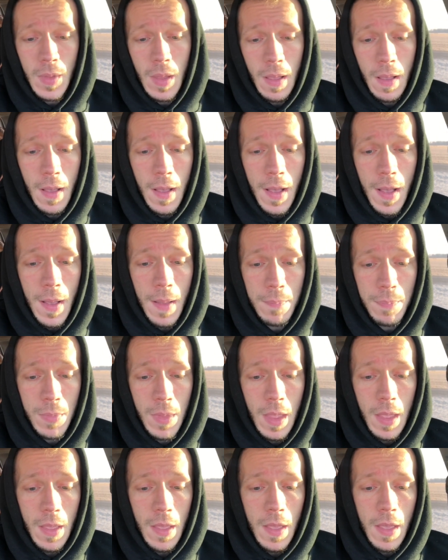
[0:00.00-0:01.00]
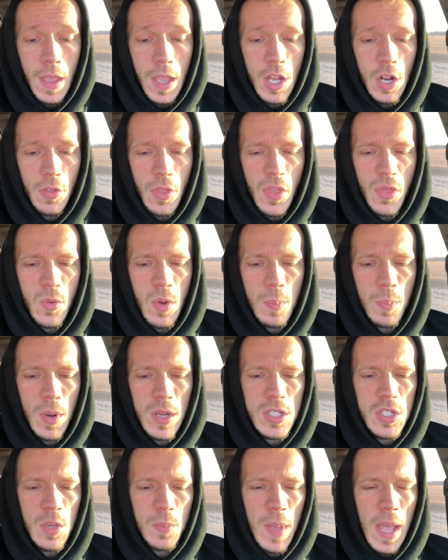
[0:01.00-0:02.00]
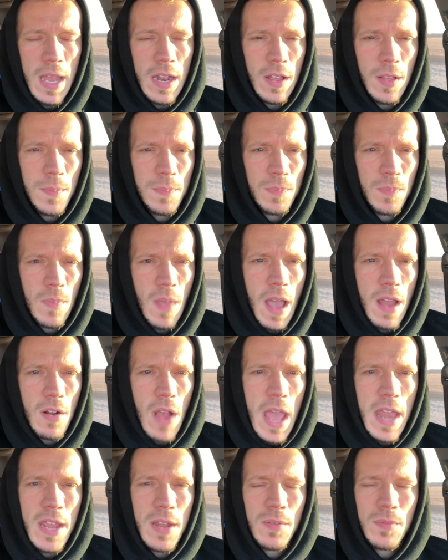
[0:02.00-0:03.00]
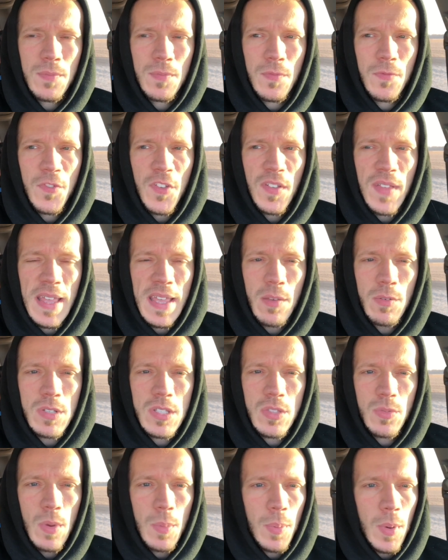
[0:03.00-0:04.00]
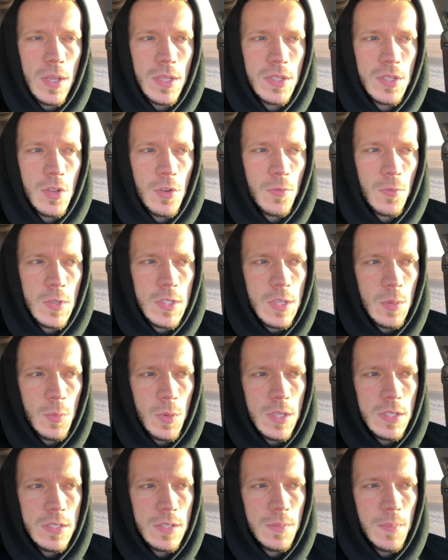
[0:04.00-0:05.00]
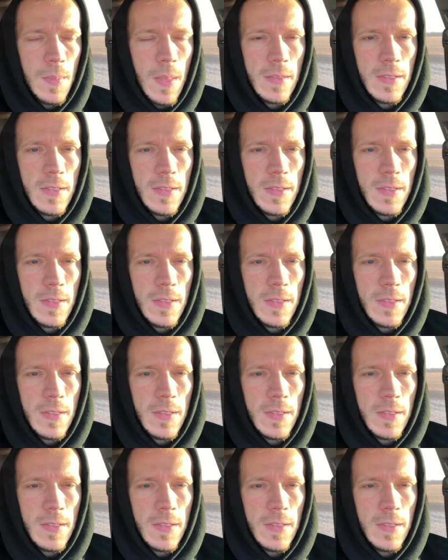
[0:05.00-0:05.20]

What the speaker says: You know, the 3.2 beta, I didn't feel like it was 3.2 for some reason.